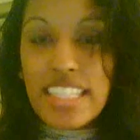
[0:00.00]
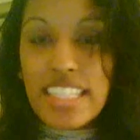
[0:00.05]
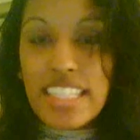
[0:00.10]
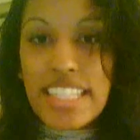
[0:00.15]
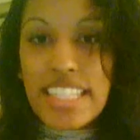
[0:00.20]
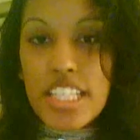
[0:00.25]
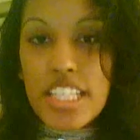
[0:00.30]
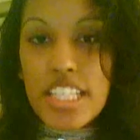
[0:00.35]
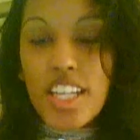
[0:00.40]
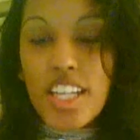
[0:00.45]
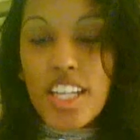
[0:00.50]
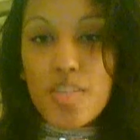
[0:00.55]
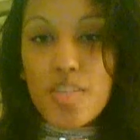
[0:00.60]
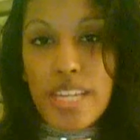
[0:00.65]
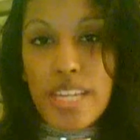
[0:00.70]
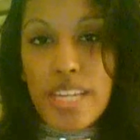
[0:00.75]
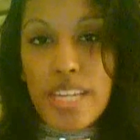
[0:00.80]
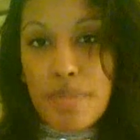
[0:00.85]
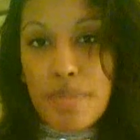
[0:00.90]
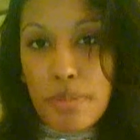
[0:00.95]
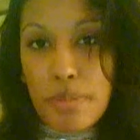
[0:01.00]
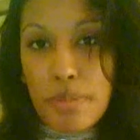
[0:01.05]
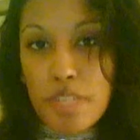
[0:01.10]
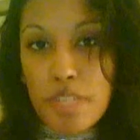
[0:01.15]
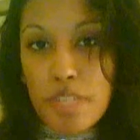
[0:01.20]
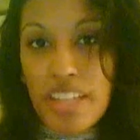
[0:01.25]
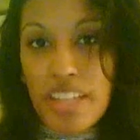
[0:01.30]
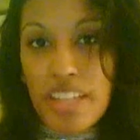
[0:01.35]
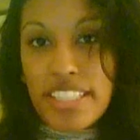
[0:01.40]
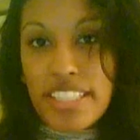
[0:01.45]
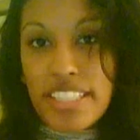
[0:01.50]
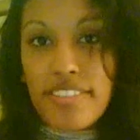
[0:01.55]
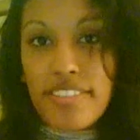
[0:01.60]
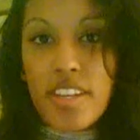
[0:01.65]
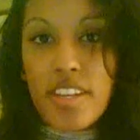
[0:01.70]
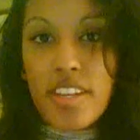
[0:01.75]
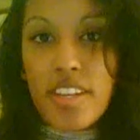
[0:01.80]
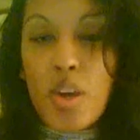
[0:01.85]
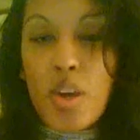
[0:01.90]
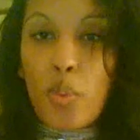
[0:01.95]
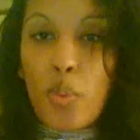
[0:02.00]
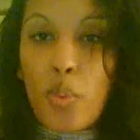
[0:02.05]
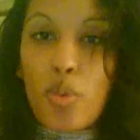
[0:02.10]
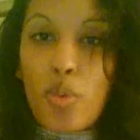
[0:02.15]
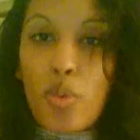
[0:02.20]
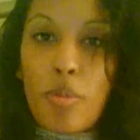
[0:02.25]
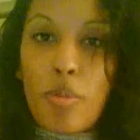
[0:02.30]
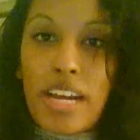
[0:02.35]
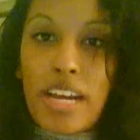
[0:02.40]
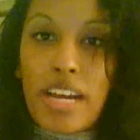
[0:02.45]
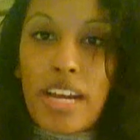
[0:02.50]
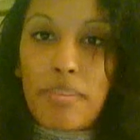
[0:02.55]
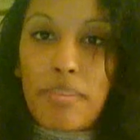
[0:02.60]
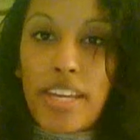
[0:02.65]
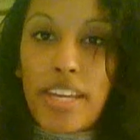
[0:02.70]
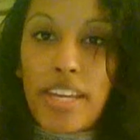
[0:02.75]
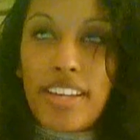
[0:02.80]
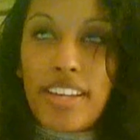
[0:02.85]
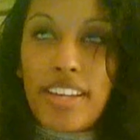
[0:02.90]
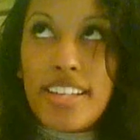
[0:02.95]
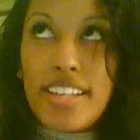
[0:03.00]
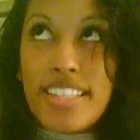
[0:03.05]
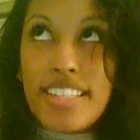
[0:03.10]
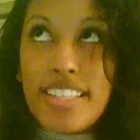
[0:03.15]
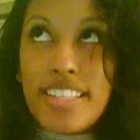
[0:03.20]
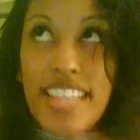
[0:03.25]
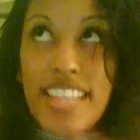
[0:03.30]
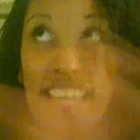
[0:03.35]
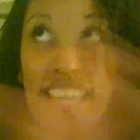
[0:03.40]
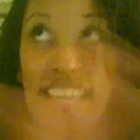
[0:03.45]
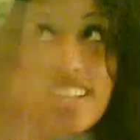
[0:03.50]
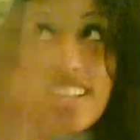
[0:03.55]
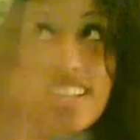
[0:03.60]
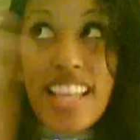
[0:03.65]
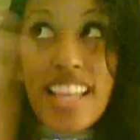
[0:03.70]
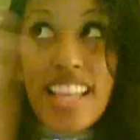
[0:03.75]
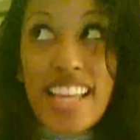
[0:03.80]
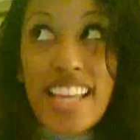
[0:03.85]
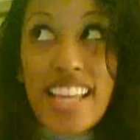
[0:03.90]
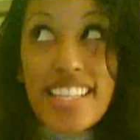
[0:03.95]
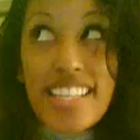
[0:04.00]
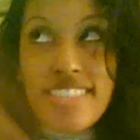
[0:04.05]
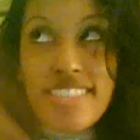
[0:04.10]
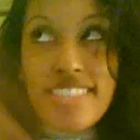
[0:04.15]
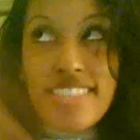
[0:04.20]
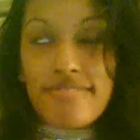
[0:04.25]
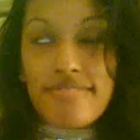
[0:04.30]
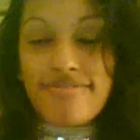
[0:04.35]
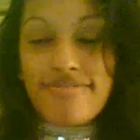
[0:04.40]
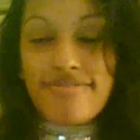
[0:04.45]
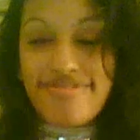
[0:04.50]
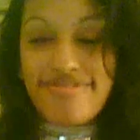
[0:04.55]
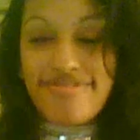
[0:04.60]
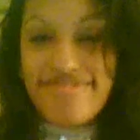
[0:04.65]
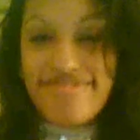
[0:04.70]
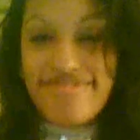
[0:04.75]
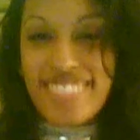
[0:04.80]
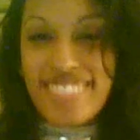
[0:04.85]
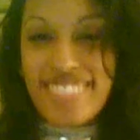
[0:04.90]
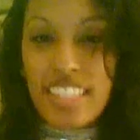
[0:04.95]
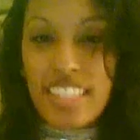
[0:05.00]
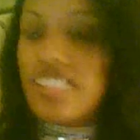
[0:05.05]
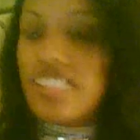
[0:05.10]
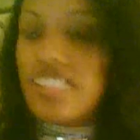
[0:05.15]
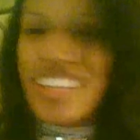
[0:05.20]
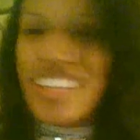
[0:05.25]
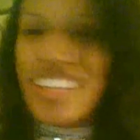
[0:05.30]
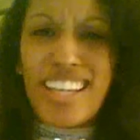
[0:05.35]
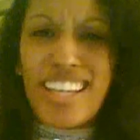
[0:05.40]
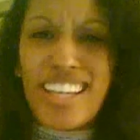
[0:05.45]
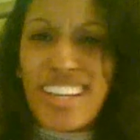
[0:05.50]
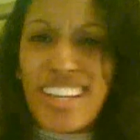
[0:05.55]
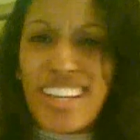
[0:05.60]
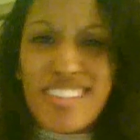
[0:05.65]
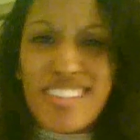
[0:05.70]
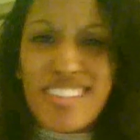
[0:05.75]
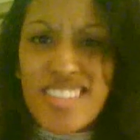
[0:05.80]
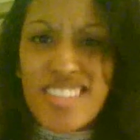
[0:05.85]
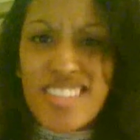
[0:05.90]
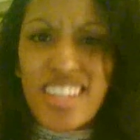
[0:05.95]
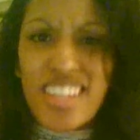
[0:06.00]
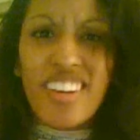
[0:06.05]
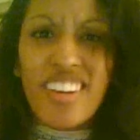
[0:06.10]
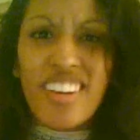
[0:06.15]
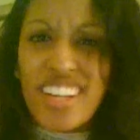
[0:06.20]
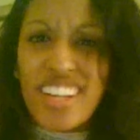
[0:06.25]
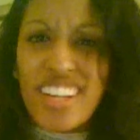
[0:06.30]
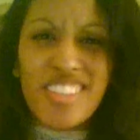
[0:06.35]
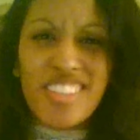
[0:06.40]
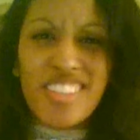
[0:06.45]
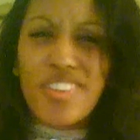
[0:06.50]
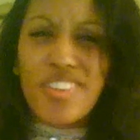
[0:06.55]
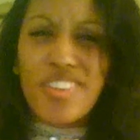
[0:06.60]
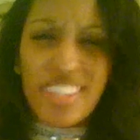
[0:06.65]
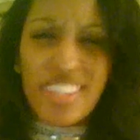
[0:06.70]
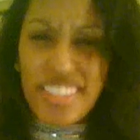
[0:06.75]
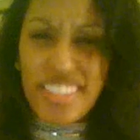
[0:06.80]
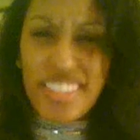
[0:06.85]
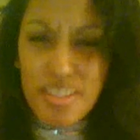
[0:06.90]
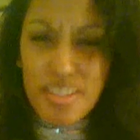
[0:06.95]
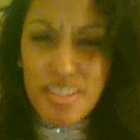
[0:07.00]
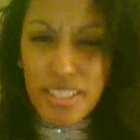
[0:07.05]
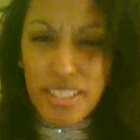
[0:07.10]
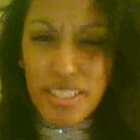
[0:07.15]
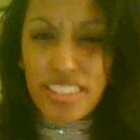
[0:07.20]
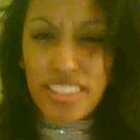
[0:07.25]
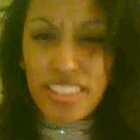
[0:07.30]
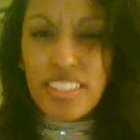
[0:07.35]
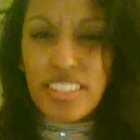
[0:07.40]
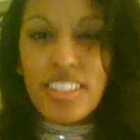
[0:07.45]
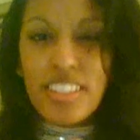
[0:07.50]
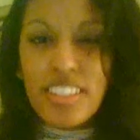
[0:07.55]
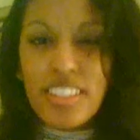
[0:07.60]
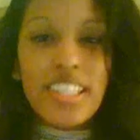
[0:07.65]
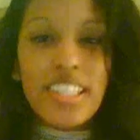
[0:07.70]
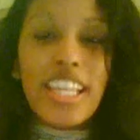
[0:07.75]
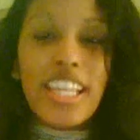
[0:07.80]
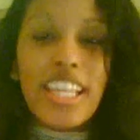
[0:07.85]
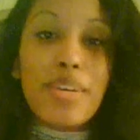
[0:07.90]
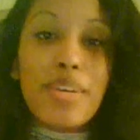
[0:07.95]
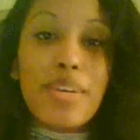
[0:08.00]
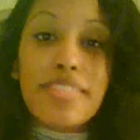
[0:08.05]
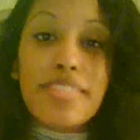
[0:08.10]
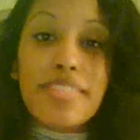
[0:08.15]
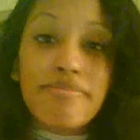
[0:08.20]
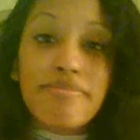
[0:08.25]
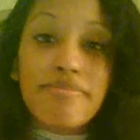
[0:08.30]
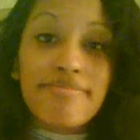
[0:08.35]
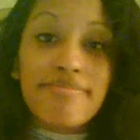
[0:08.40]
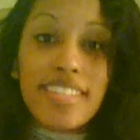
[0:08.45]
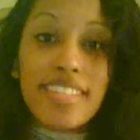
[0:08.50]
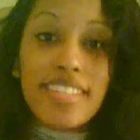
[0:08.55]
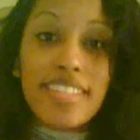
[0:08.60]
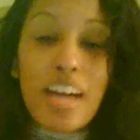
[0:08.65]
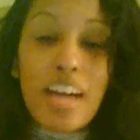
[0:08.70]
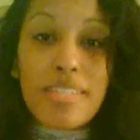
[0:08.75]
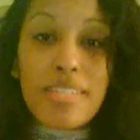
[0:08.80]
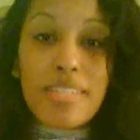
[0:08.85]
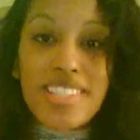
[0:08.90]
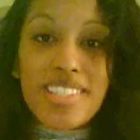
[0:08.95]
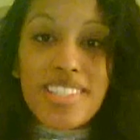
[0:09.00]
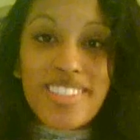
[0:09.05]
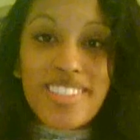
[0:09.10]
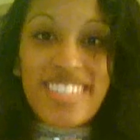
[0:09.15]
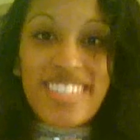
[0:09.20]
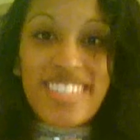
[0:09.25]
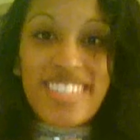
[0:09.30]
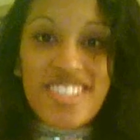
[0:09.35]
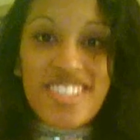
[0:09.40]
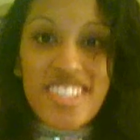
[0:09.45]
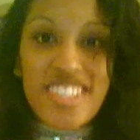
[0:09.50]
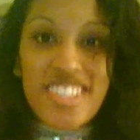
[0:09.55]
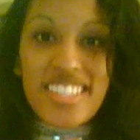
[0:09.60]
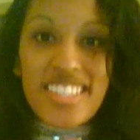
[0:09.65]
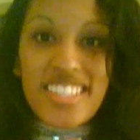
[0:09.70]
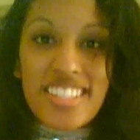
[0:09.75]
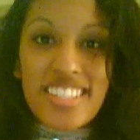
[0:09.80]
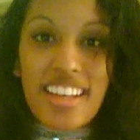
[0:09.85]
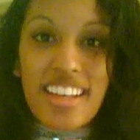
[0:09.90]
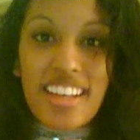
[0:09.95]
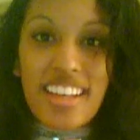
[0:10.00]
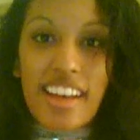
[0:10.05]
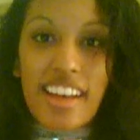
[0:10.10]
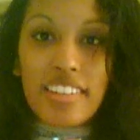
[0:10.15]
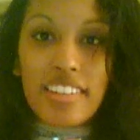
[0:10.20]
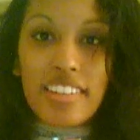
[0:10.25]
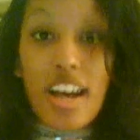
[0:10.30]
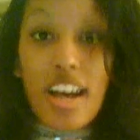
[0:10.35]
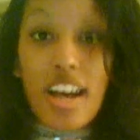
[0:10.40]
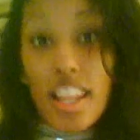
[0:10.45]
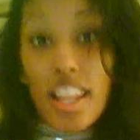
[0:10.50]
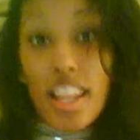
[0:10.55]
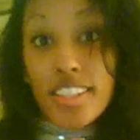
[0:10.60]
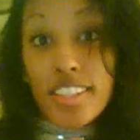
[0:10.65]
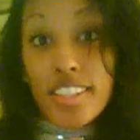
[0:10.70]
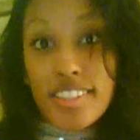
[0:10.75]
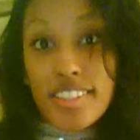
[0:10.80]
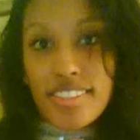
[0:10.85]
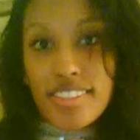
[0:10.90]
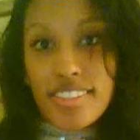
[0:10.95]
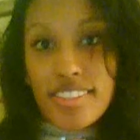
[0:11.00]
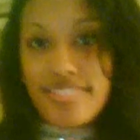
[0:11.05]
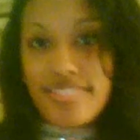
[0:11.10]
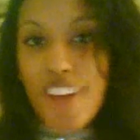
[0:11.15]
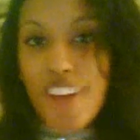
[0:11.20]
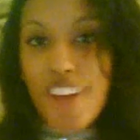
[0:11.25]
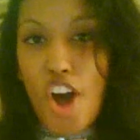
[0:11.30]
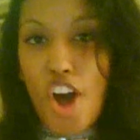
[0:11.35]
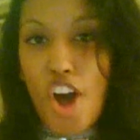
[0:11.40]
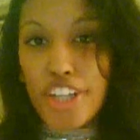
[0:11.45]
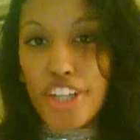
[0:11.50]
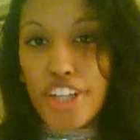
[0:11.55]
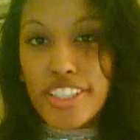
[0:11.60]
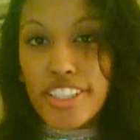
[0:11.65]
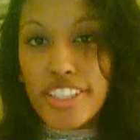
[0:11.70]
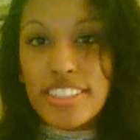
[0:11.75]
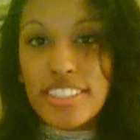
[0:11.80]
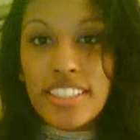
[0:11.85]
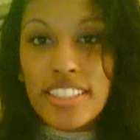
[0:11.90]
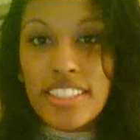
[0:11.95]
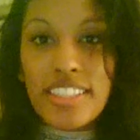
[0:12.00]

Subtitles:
And I think as long as we keep that perspective, we won't mind being single ladies. Okay, I don't sing, alright? Don't hold it against me. Anyways, comments, questions, hollers, all good.